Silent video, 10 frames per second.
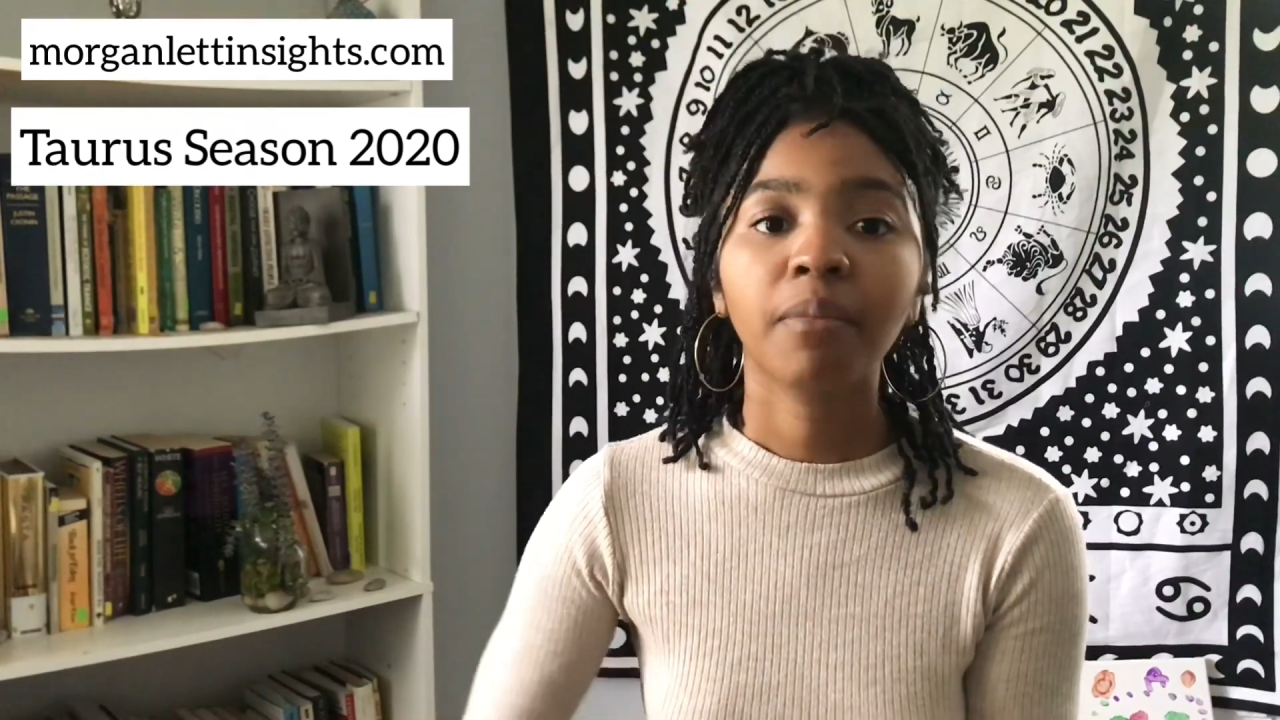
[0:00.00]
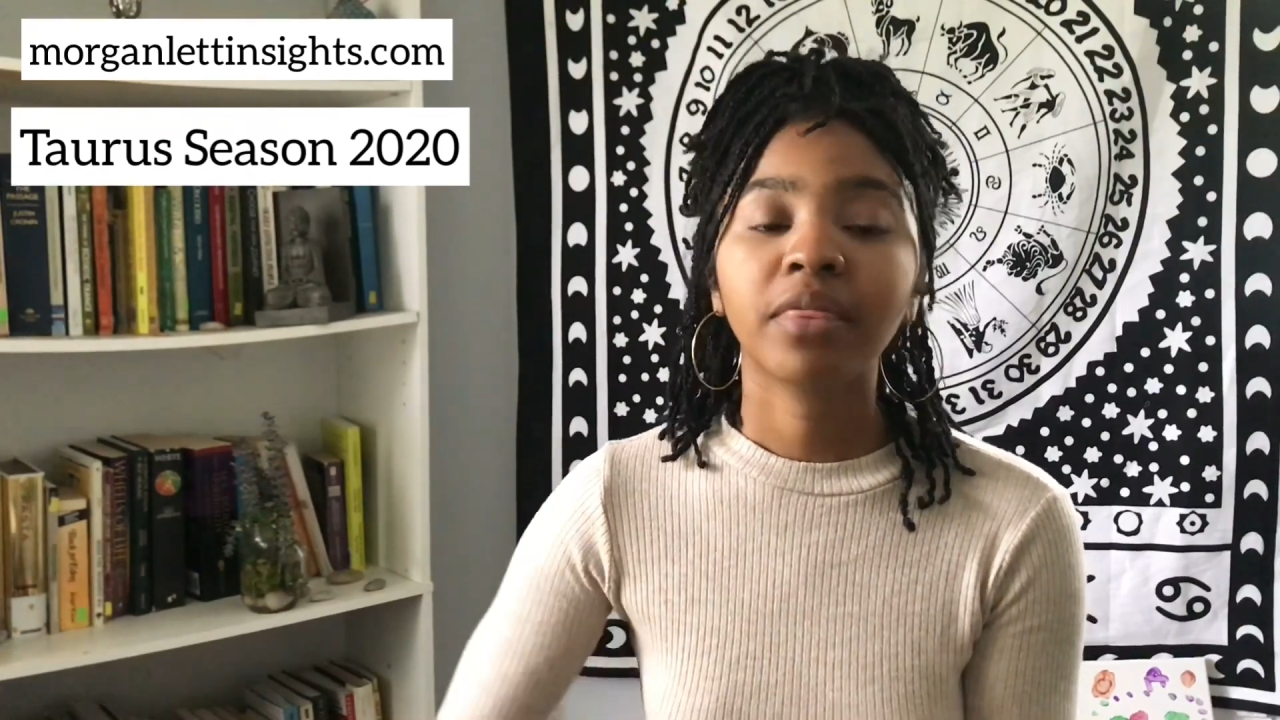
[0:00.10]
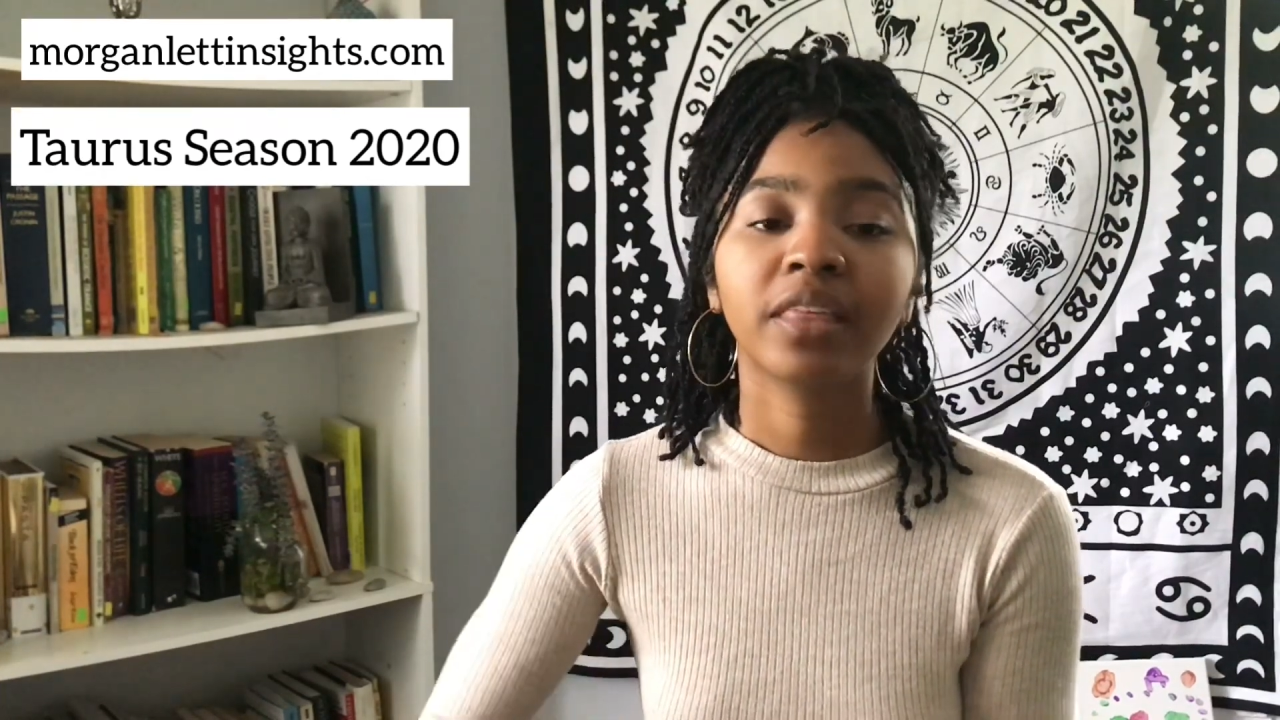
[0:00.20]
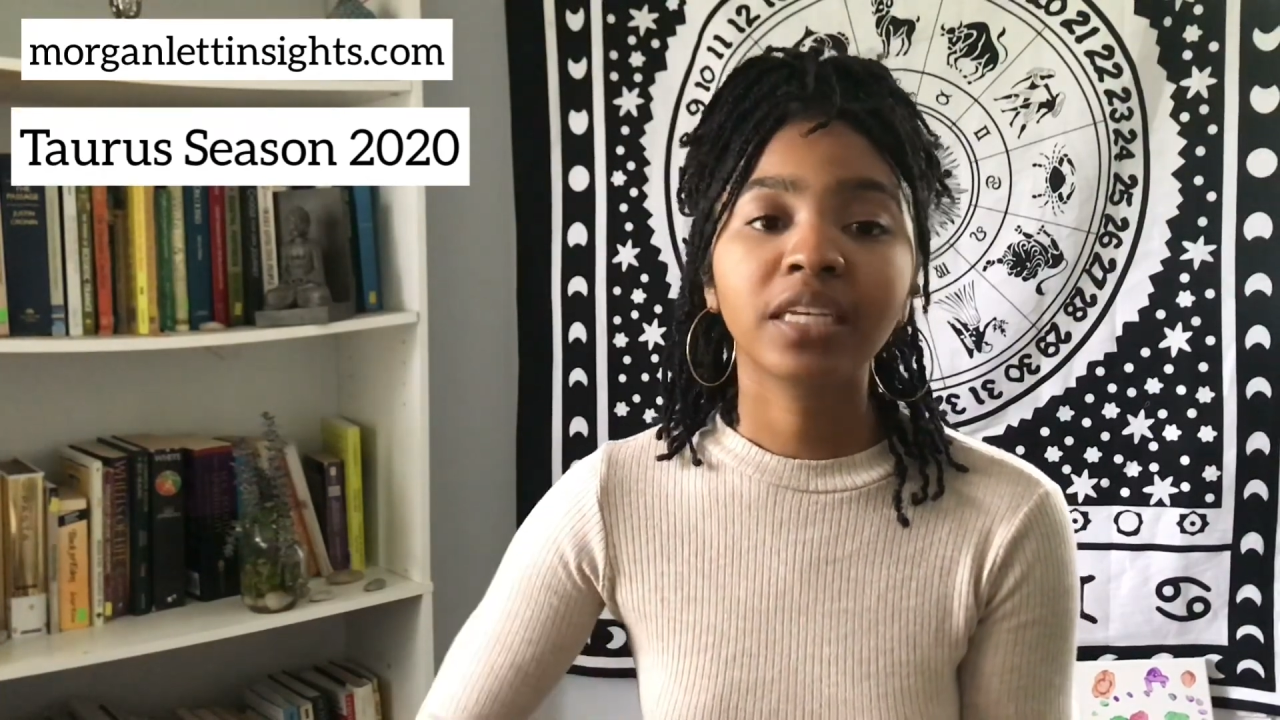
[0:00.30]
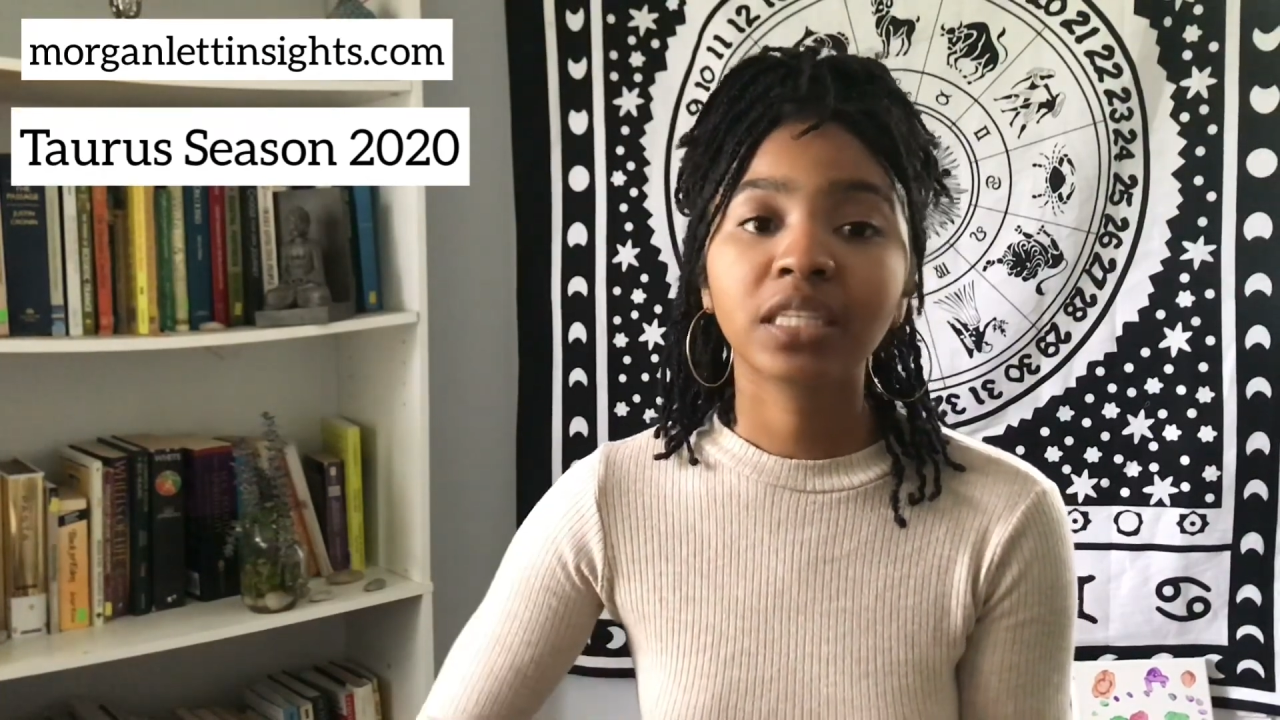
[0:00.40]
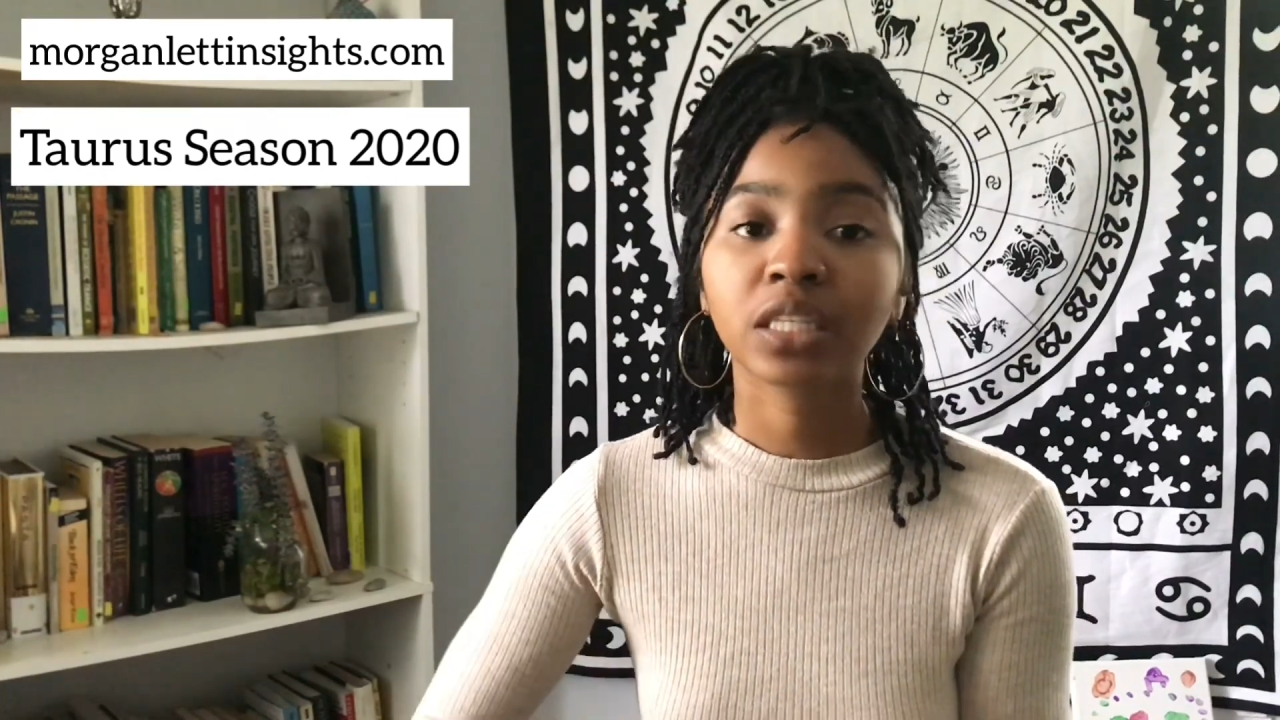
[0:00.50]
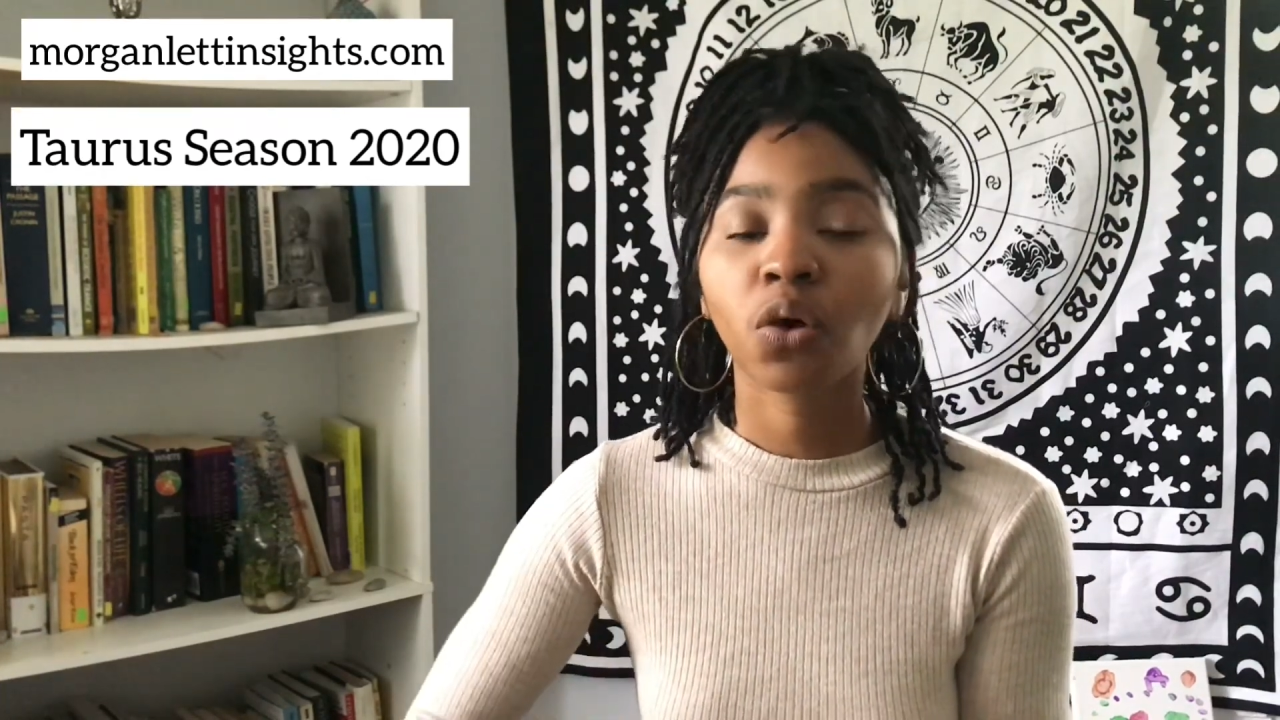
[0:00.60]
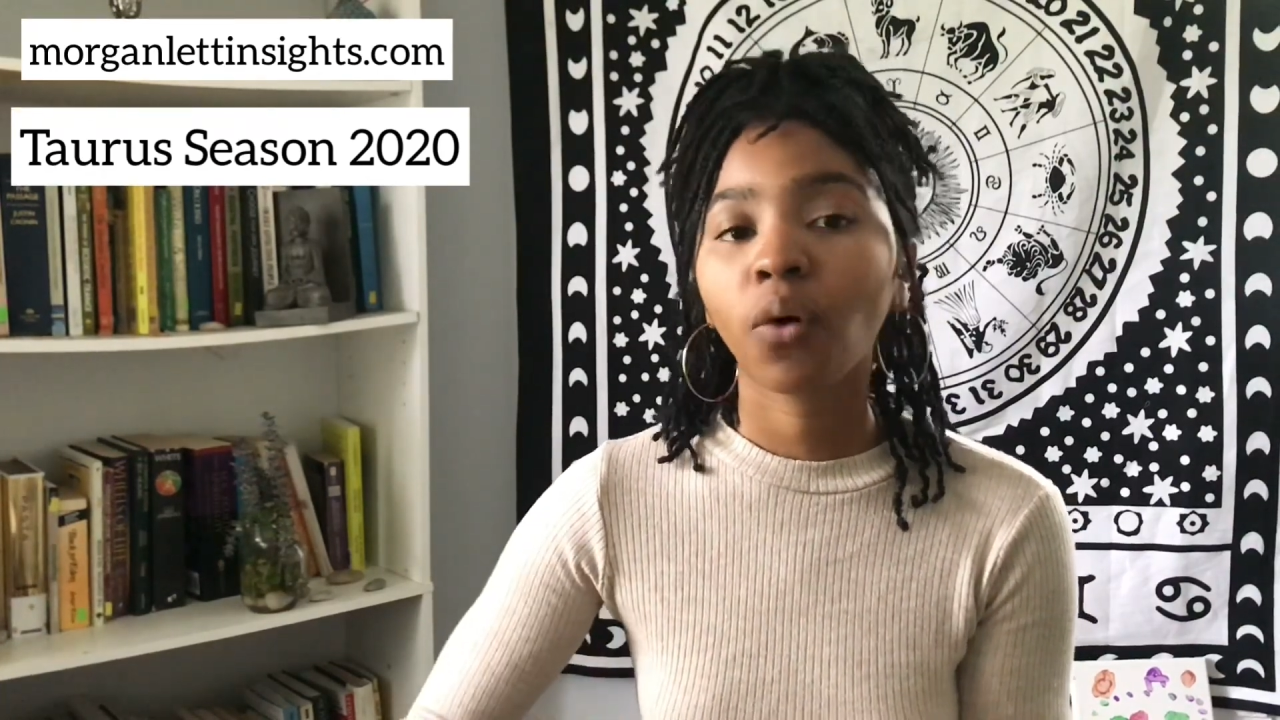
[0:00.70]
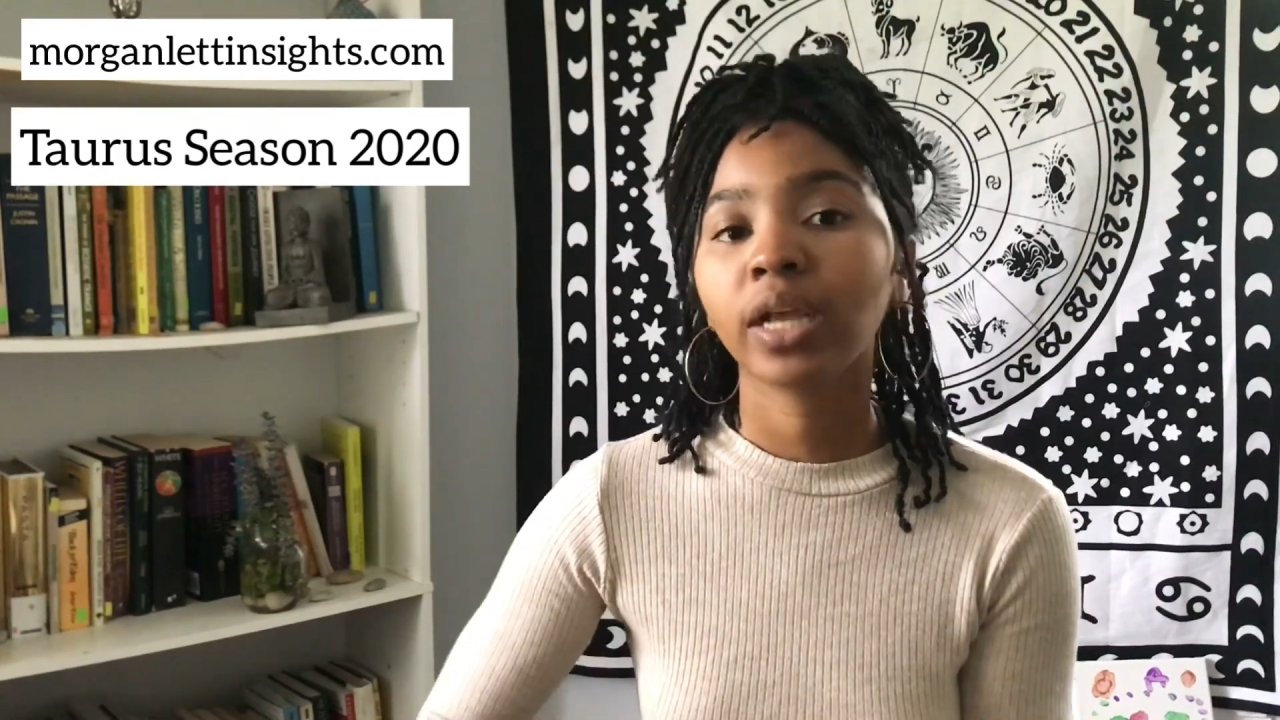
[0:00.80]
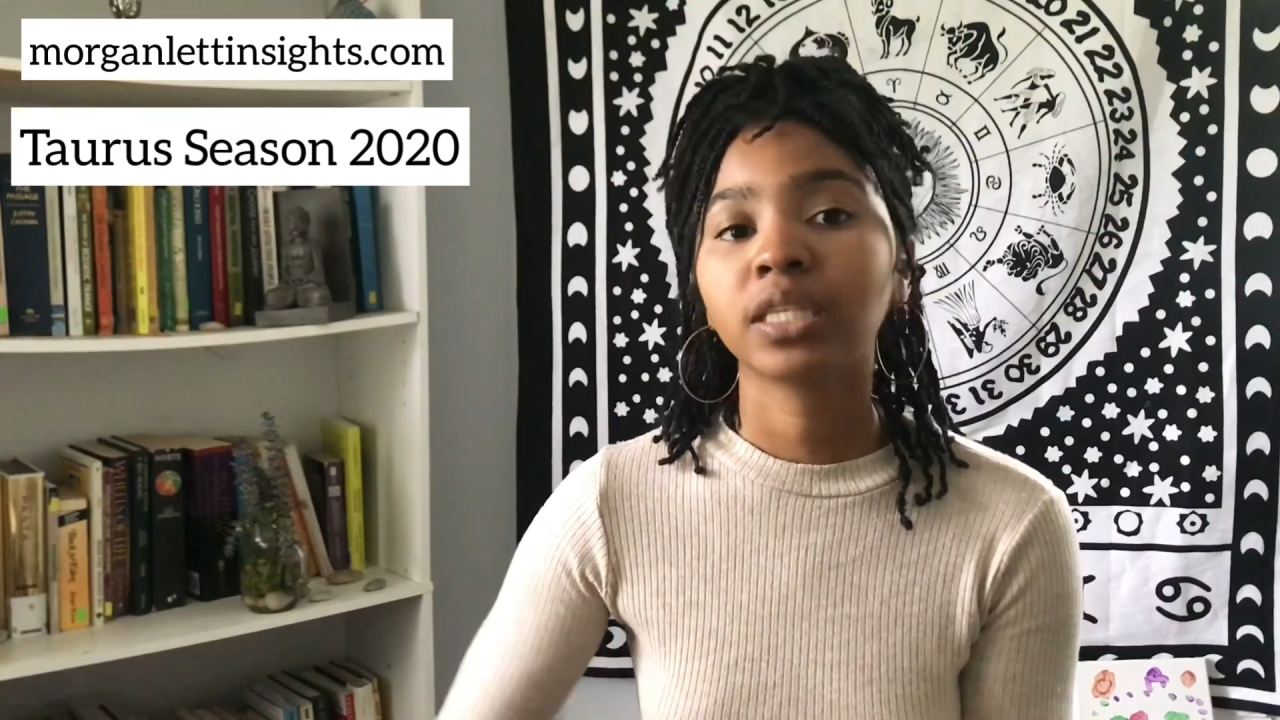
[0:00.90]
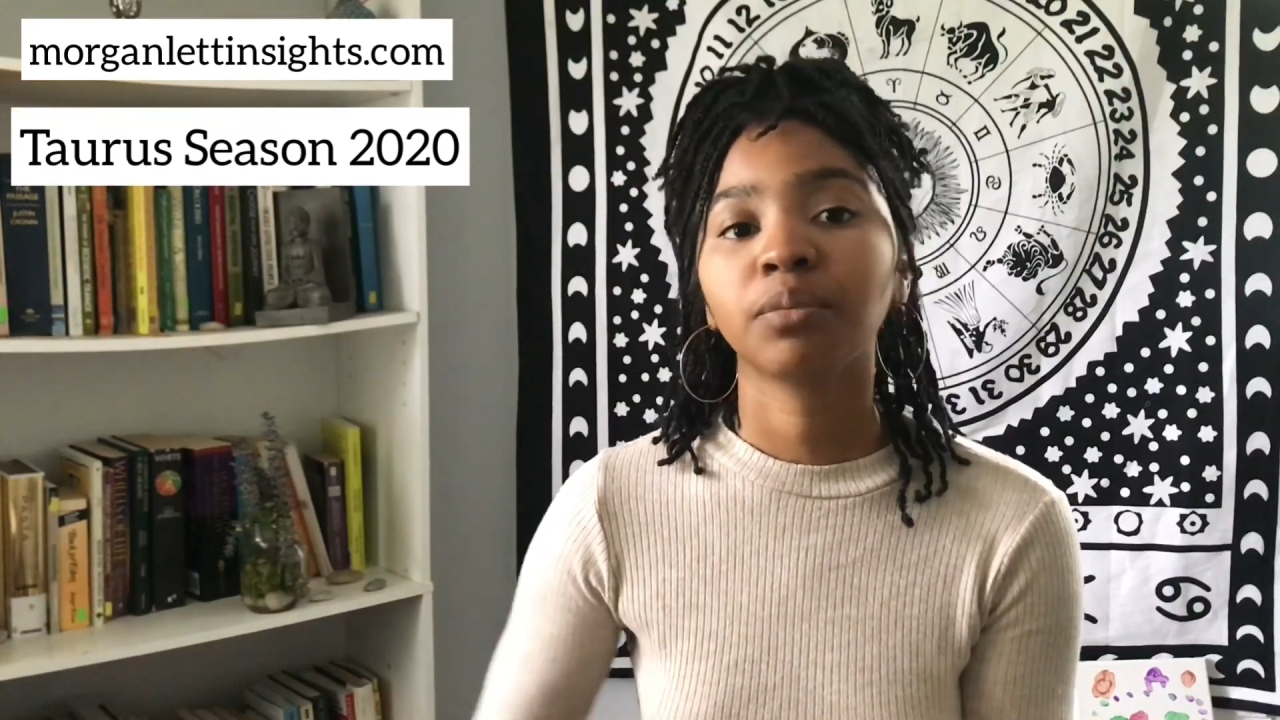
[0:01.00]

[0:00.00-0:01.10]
this is going